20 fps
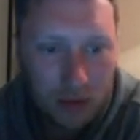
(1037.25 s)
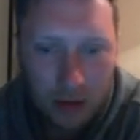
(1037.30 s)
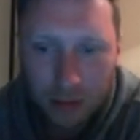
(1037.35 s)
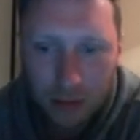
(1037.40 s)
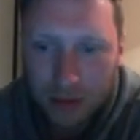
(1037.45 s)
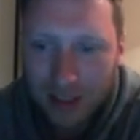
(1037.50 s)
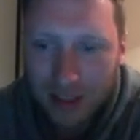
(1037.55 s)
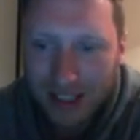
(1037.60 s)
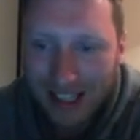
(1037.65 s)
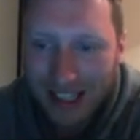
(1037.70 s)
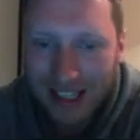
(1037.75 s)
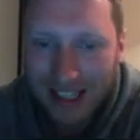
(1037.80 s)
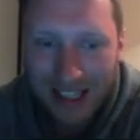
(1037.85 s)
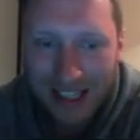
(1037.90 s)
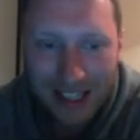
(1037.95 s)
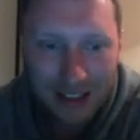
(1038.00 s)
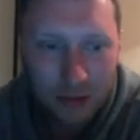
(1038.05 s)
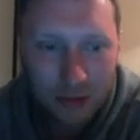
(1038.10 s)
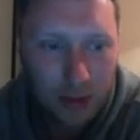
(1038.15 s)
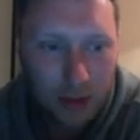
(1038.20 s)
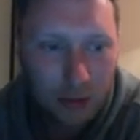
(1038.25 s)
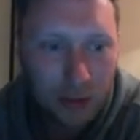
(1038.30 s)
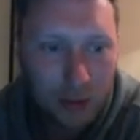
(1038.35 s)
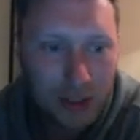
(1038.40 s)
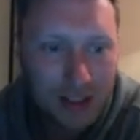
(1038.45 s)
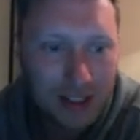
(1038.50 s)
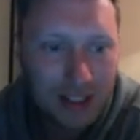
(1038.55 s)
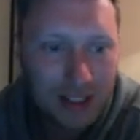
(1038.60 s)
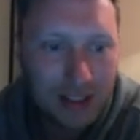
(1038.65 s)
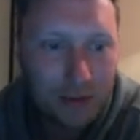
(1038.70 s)
Thomas Lenihan as well
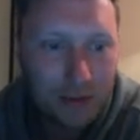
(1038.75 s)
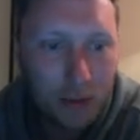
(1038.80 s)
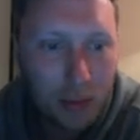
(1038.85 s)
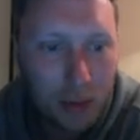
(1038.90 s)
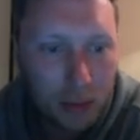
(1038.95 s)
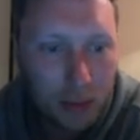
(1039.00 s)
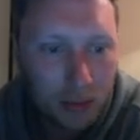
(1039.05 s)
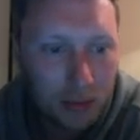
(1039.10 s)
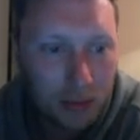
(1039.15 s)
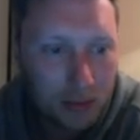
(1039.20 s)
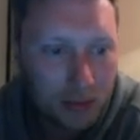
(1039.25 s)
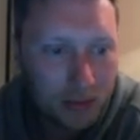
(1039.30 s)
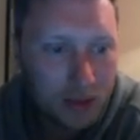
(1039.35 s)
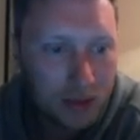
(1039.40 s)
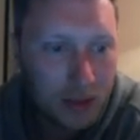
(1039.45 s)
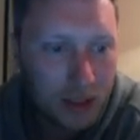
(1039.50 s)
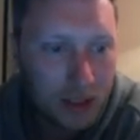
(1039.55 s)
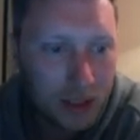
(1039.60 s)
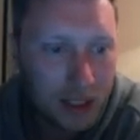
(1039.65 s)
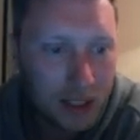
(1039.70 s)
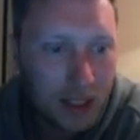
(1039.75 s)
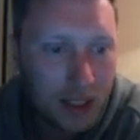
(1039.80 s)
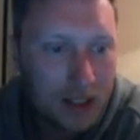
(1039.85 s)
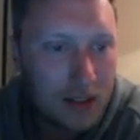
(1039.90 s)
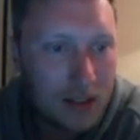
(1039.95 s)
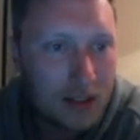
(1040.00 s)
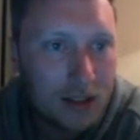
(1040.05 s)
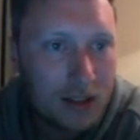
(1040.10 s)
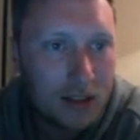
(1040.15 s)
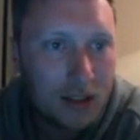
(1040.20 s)
went to Liverpool in the
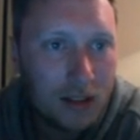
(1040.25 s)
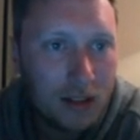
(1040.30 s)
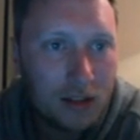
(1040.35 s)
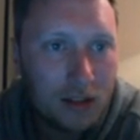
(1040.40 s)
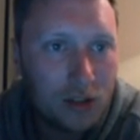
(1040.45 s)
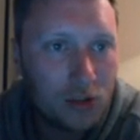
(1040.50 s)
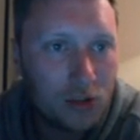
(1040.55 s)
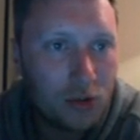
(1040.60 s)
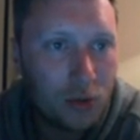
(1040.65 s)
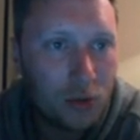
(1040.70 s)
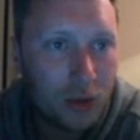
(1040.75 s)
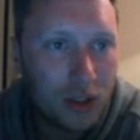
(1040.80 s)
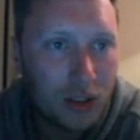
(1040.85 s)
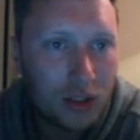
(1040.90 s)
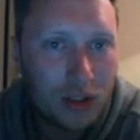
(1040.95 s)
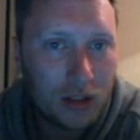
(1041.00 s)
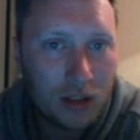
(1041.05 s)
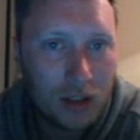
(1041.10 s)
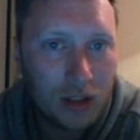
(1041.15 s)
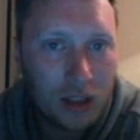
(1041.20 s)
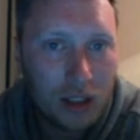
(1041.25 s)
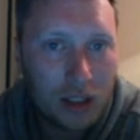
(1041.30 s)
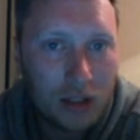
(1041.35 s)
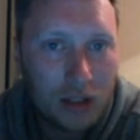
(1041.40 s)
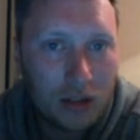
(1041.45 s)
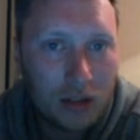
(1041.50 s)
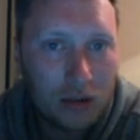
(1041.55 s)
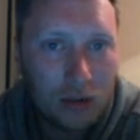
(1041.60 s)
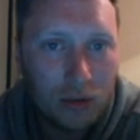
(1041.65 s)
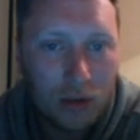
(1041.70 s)
end to join Gully
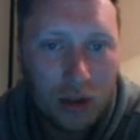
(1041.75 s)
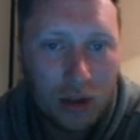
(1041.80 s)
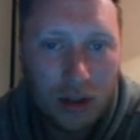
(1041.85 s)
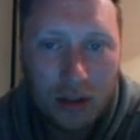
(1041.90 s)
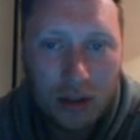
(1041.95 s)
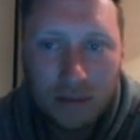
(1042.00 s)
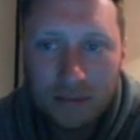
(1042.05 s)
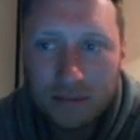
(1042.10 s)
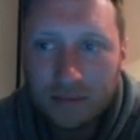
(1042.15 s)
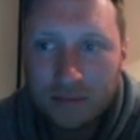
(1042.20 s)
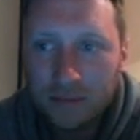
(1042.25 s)
Kular.